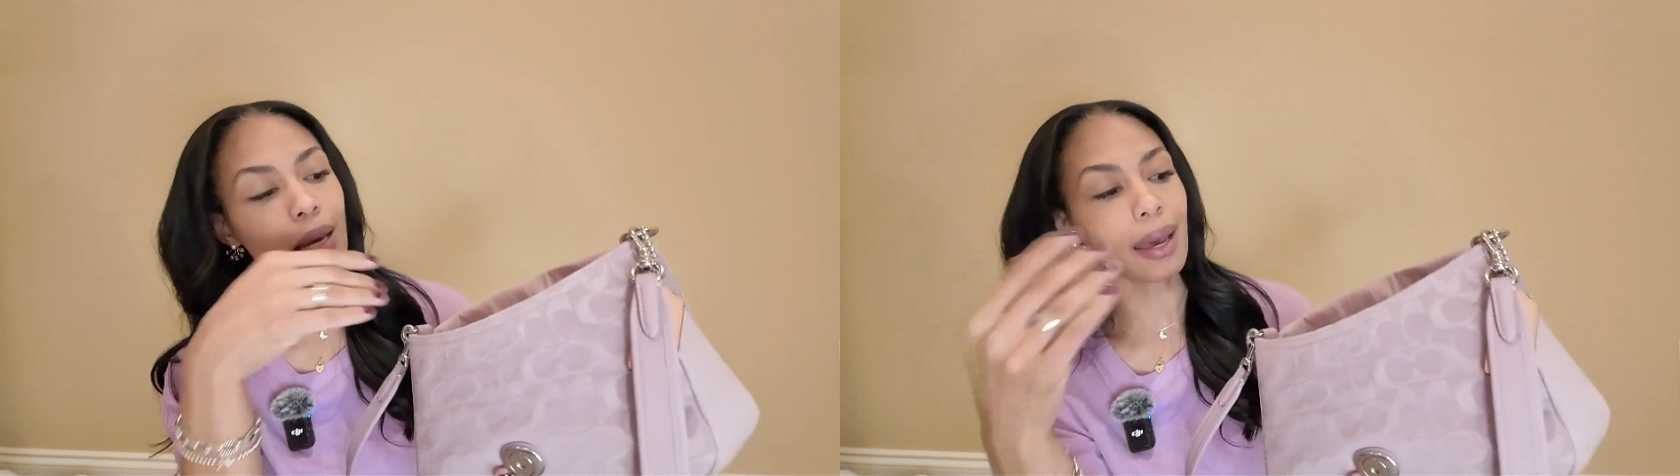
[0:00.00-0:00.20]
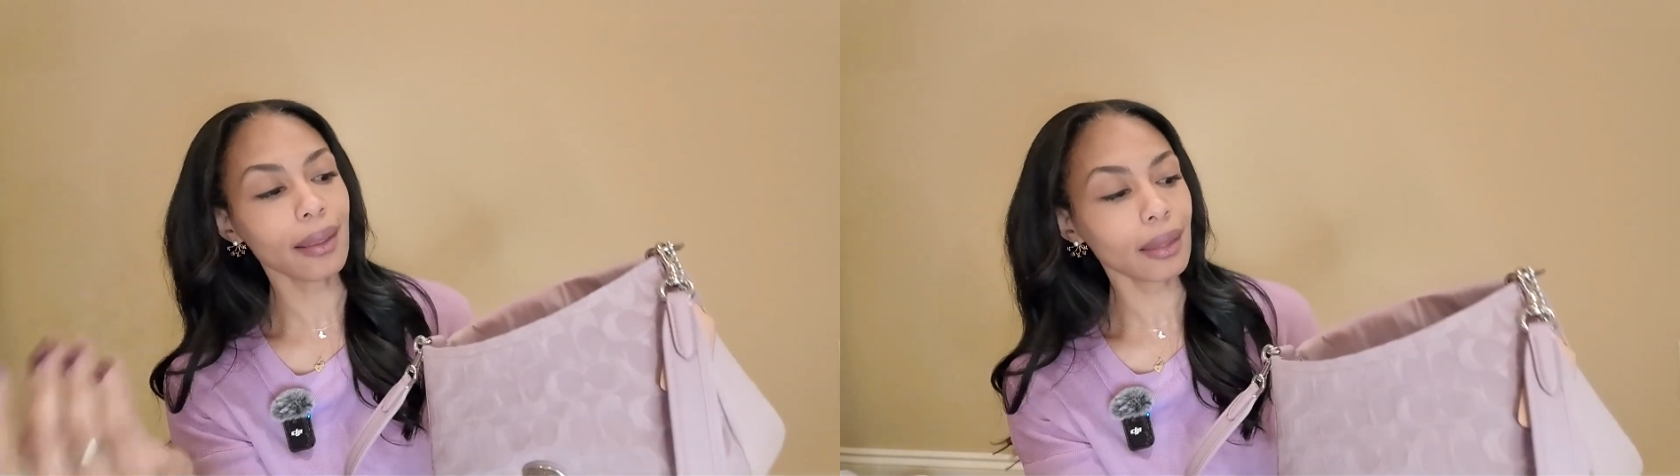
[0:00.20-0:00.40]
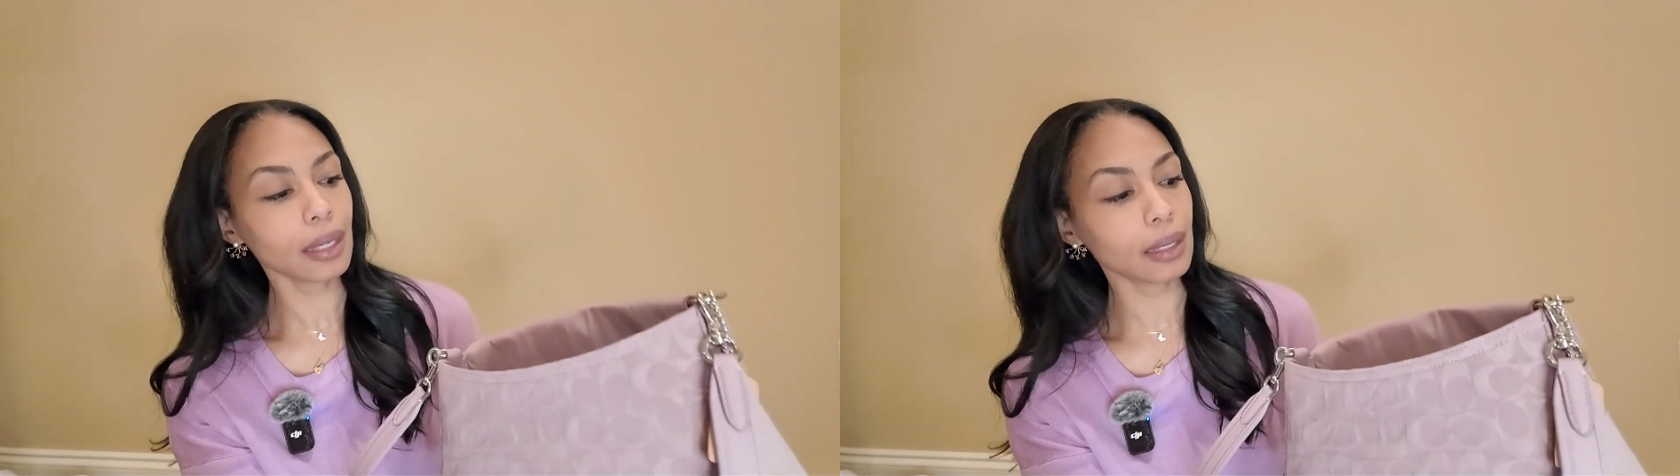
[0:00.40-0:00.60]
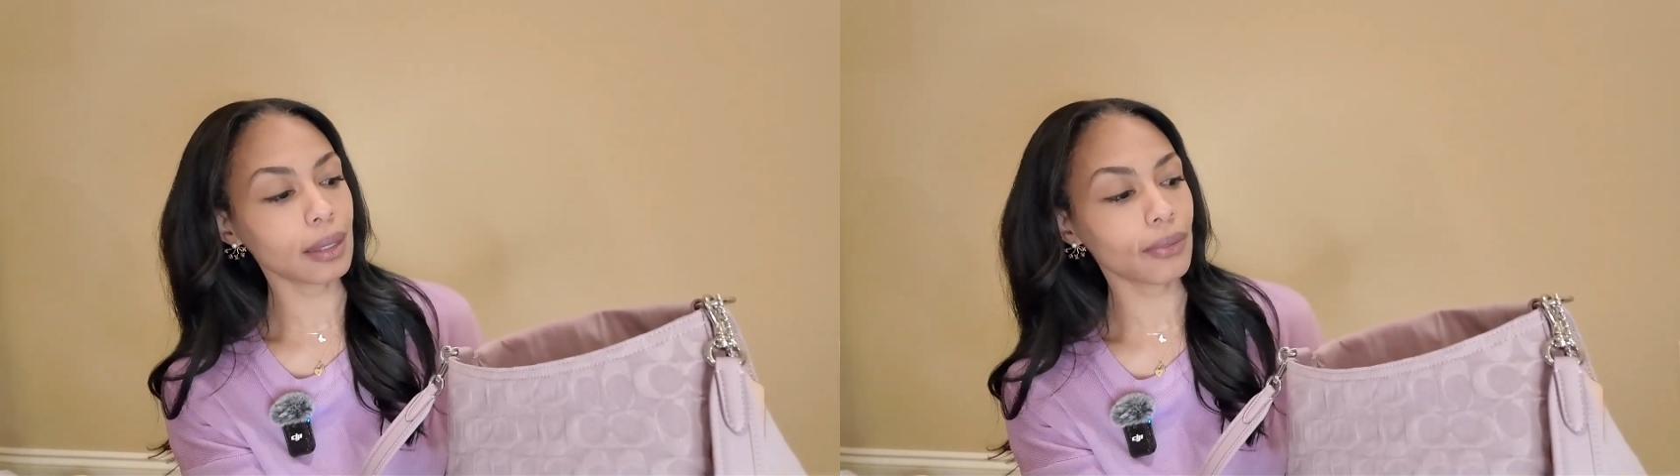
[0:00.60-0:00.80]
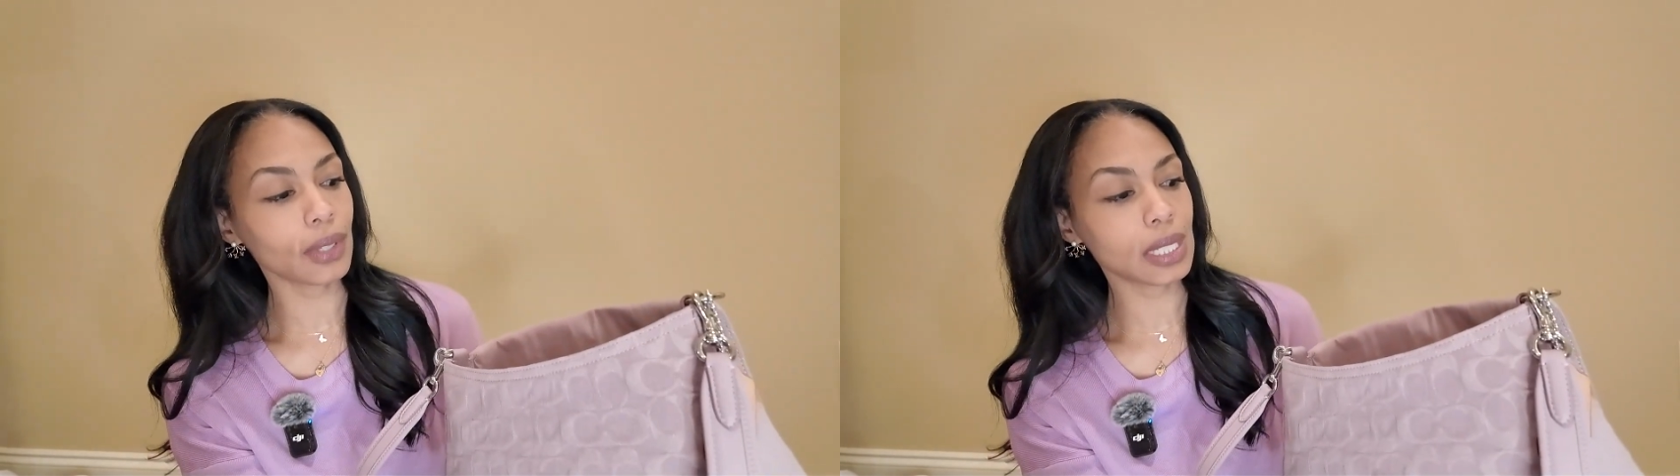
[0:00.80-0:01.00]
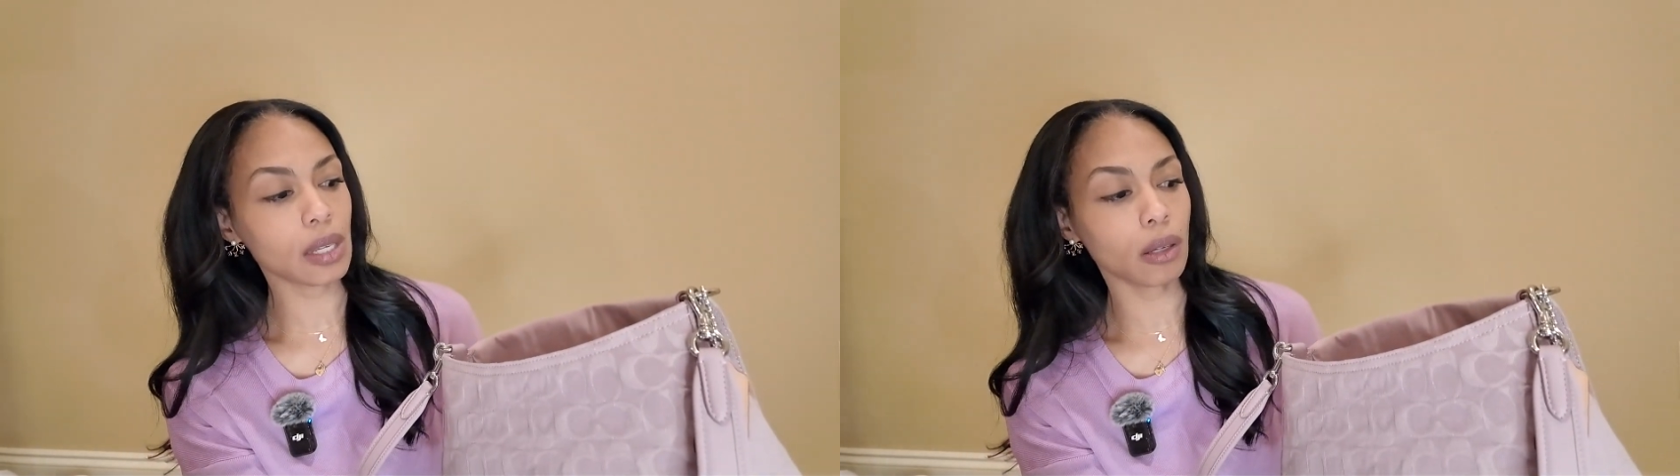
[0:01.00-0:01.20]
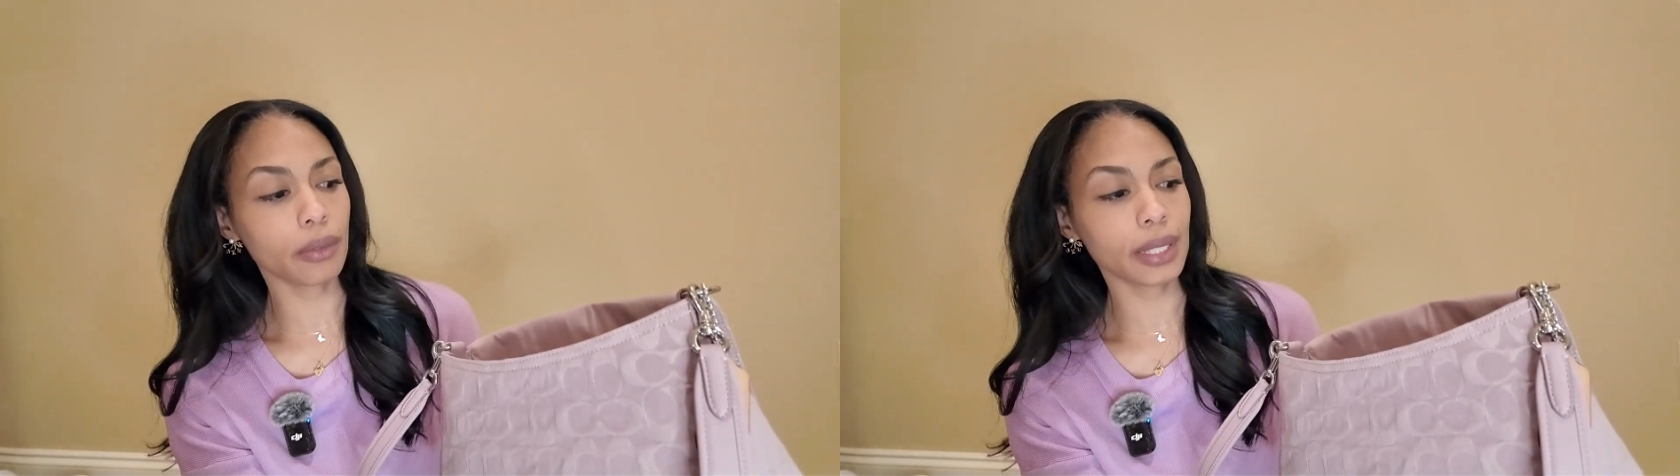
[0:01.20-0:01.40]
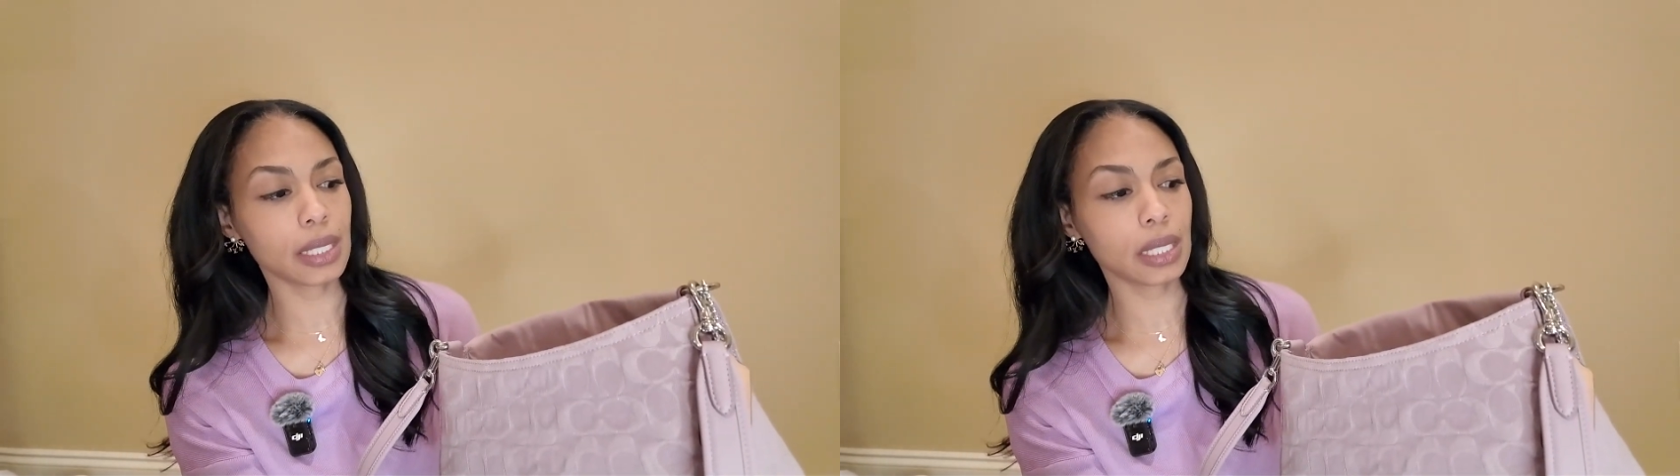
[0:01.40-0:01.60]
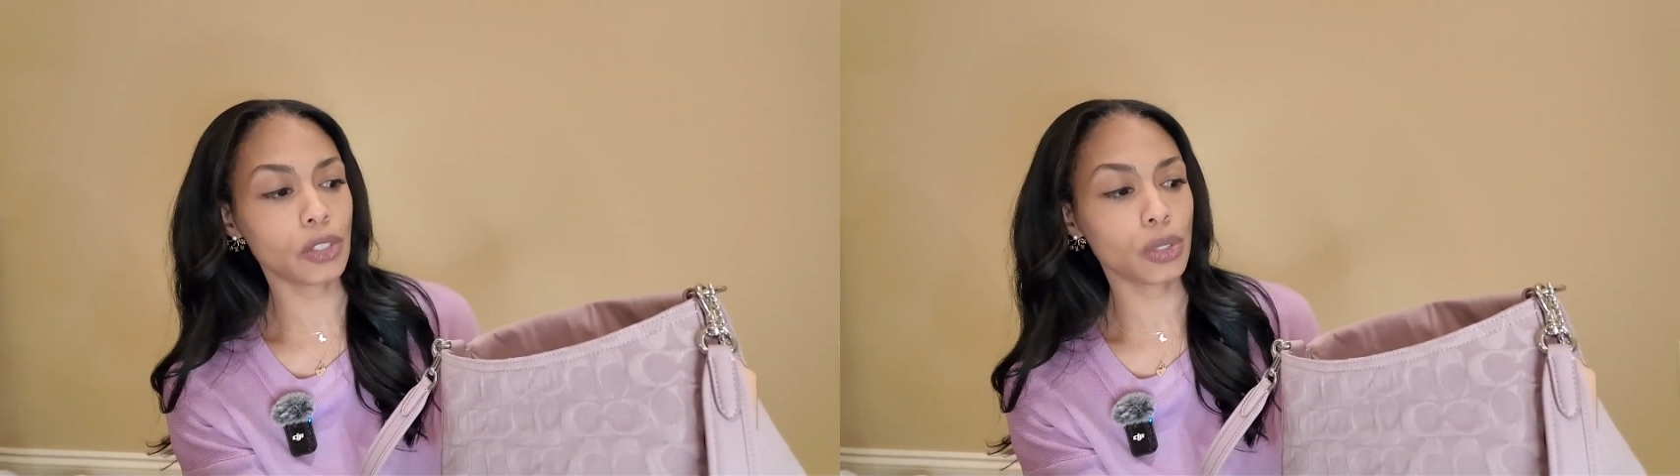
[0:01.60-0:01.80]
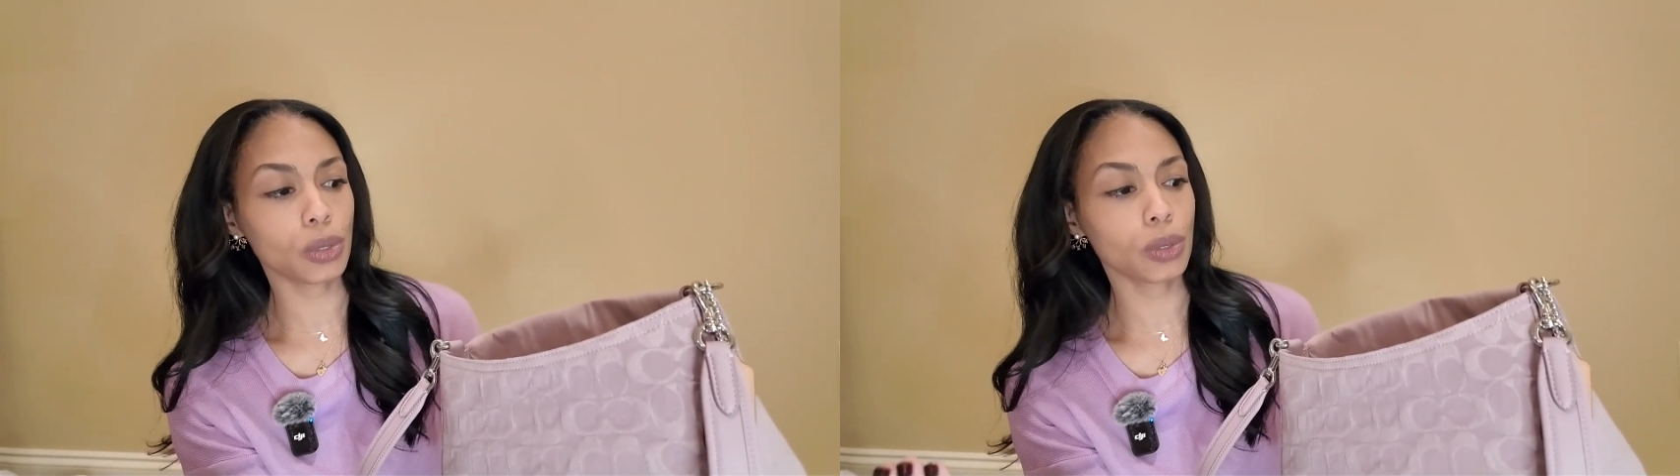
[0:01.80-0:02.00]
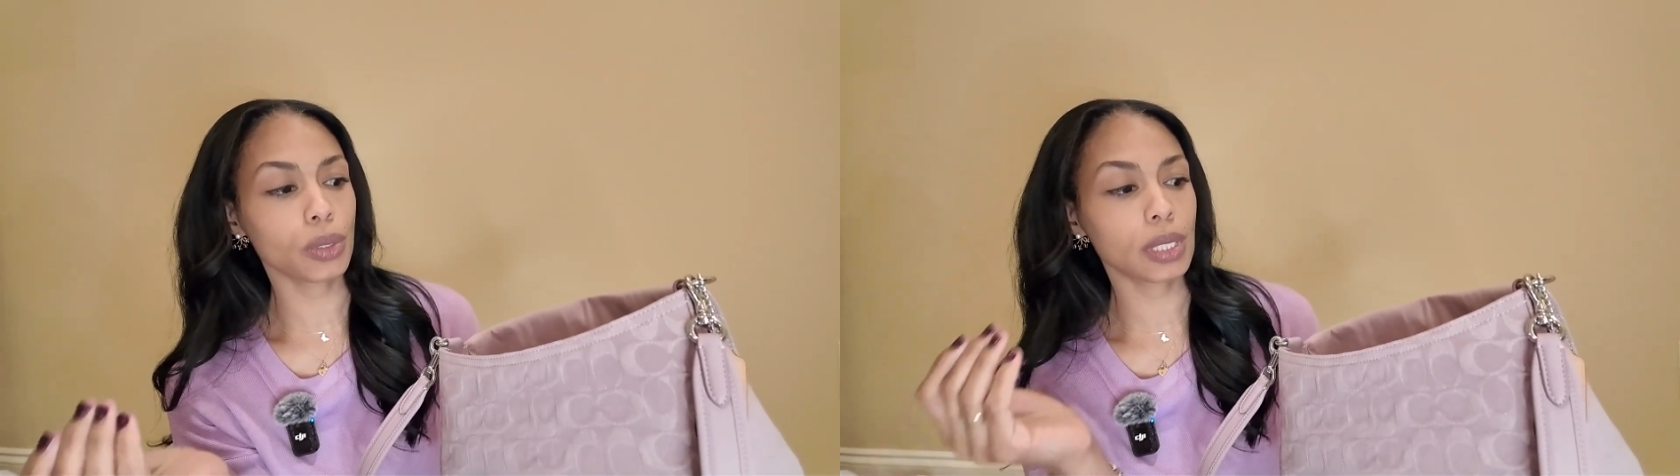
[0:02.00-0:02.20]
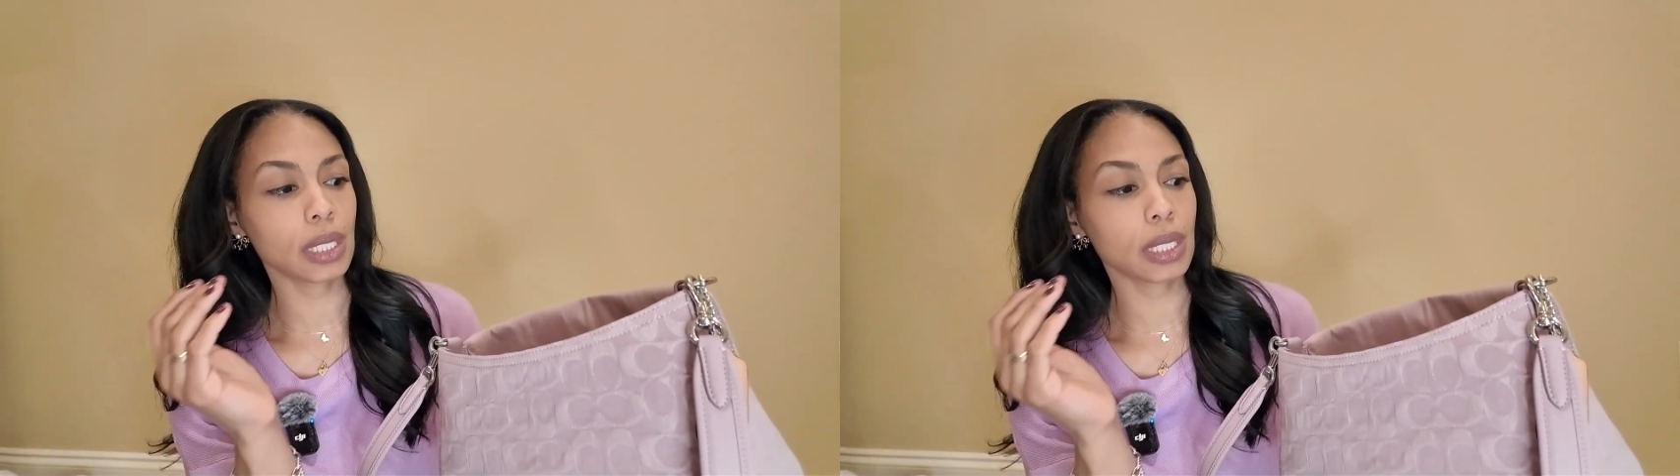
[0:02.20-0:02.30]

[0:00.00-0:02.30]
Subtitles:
I think it fits all the essentials.